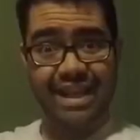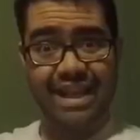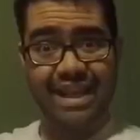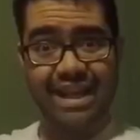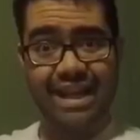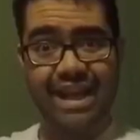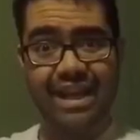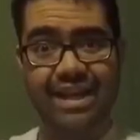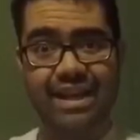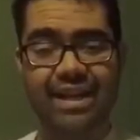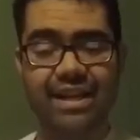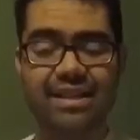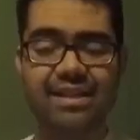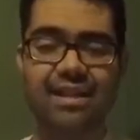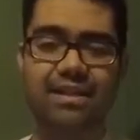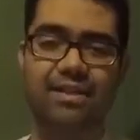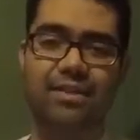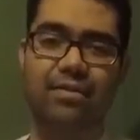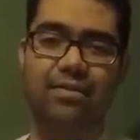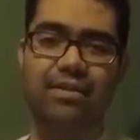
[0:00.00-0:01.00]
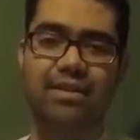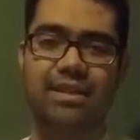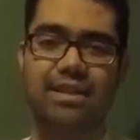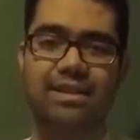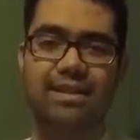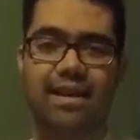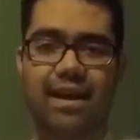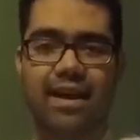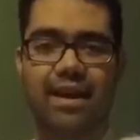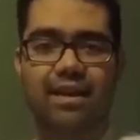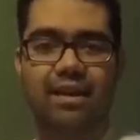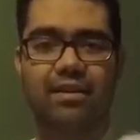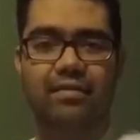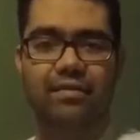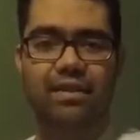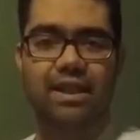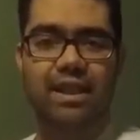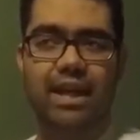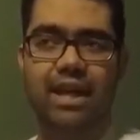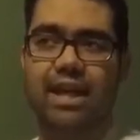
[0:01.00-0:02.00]
Hey guys, so this is the end of
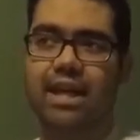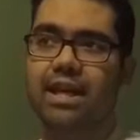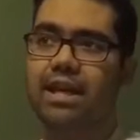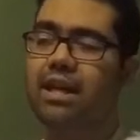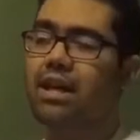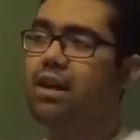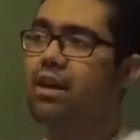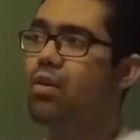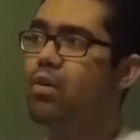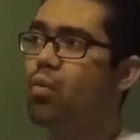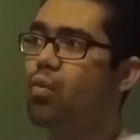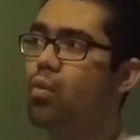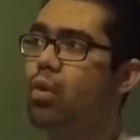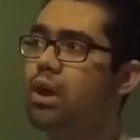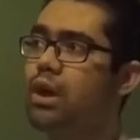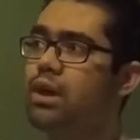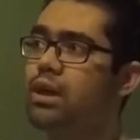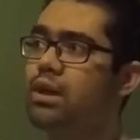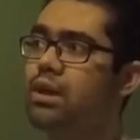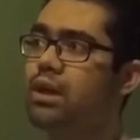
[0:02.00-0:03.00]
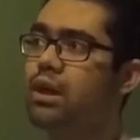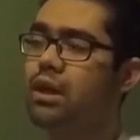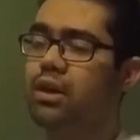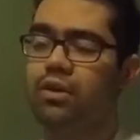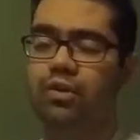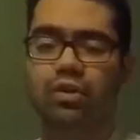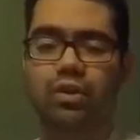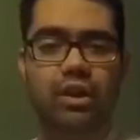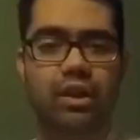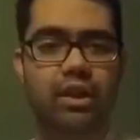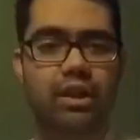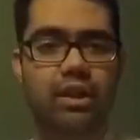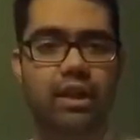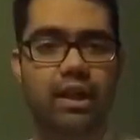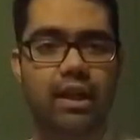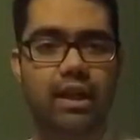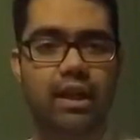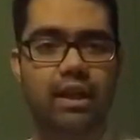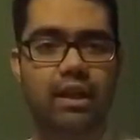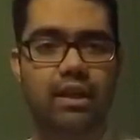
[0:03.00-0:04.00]
day
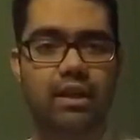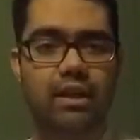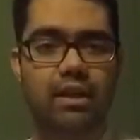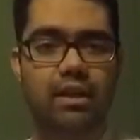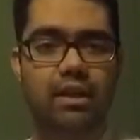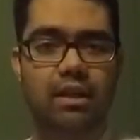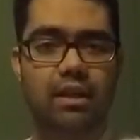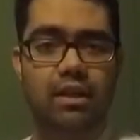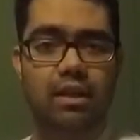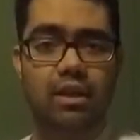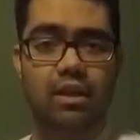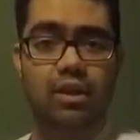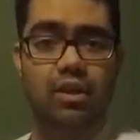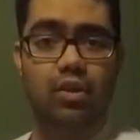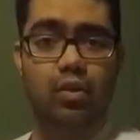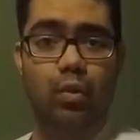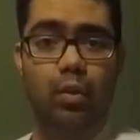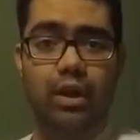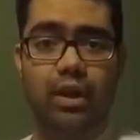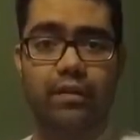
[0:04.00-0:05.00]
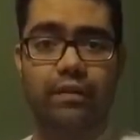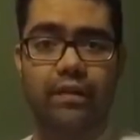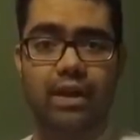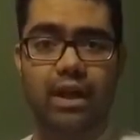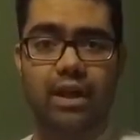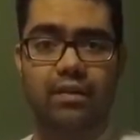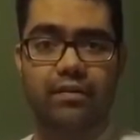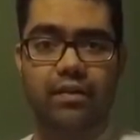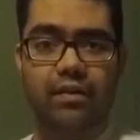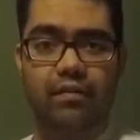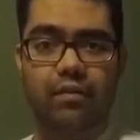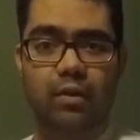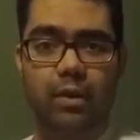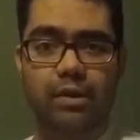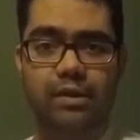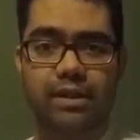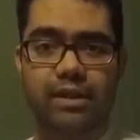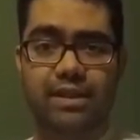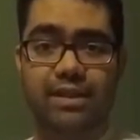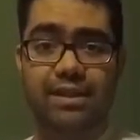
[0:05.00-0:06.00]
125 of
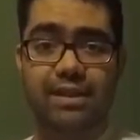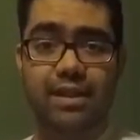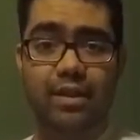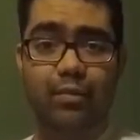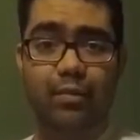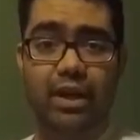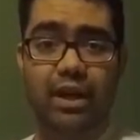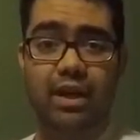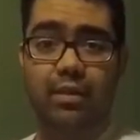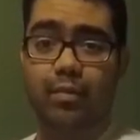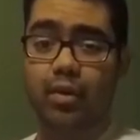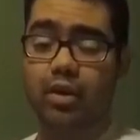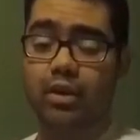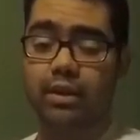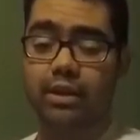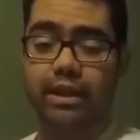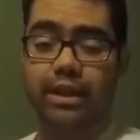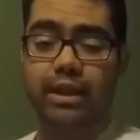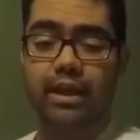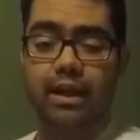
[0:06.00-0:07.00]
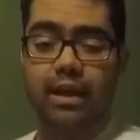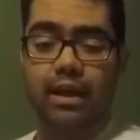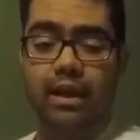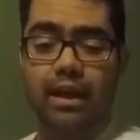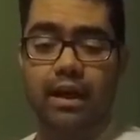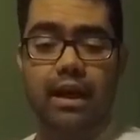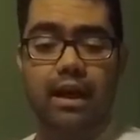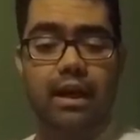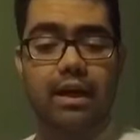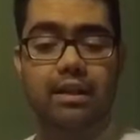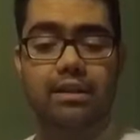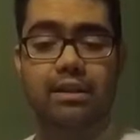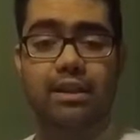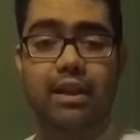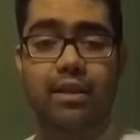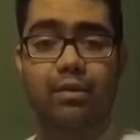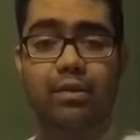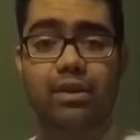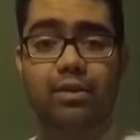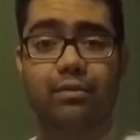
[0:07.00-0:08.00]
Ruzzel and Ziggy Wake Up Early. Uh, today
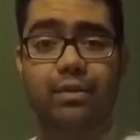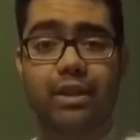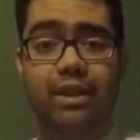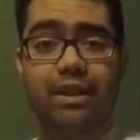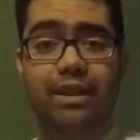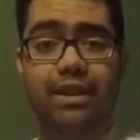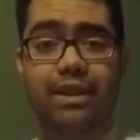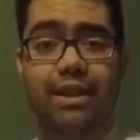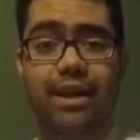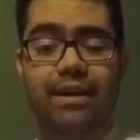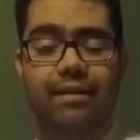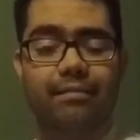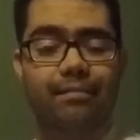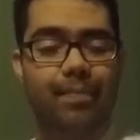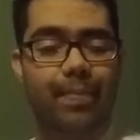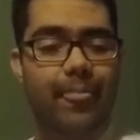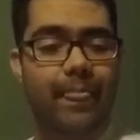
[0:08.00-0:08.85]
was a really good day.